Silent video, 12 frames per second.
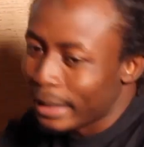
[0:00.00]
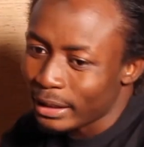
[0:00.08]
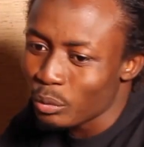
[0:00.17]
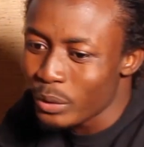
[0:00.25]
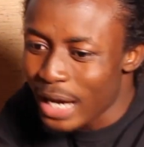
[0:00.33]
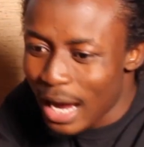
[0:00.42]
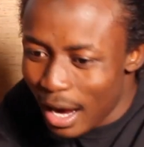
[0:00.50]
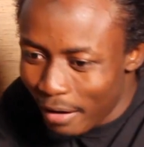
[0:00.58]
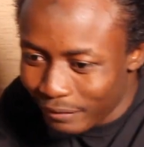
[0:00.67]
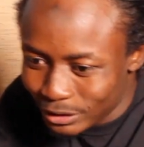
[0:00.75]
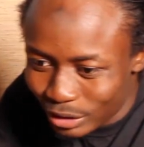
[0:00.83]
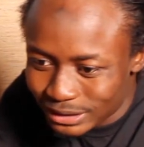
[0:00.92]
And we
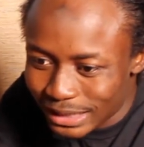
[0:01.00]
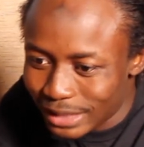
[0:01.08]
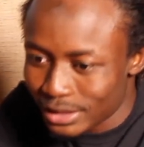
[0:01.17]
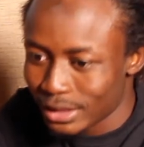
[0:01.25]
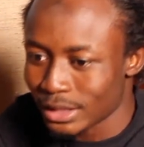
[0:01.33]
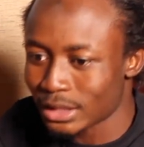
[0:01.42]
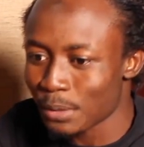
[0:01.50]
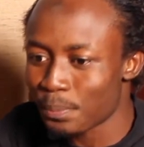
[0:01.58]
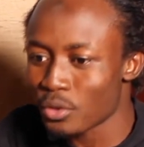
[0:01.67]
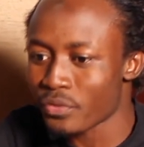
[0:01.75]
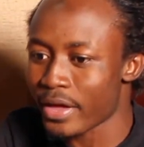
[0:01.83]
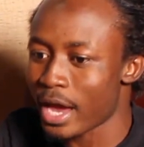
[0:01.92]
have a transaction, in
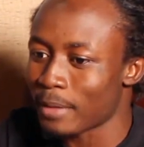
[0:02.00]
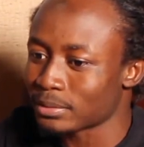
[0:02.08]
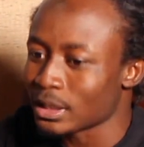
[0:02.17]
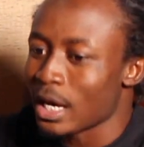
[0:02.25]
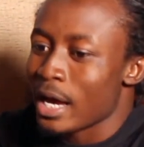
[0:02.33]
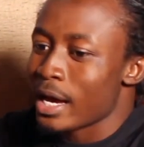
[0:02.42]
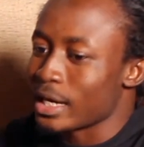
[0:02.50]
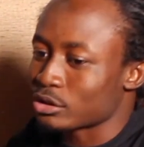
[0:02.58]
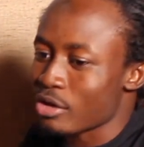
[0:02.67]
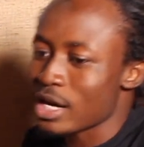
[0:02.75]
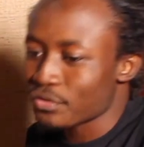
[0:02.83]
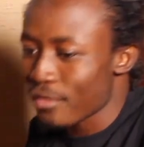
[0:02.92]
simple terms, a
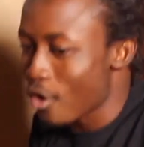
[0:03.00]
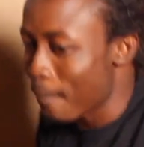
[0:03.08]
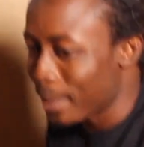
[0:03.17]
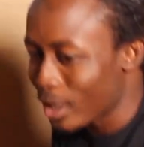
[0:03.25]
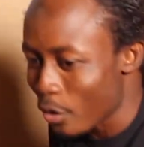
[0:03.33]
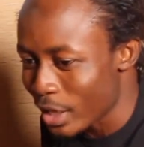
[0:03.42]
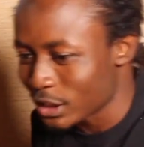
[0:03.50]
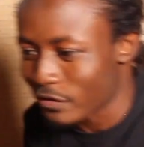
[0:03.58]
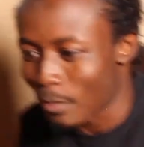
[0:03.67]
transfer of Bitcoins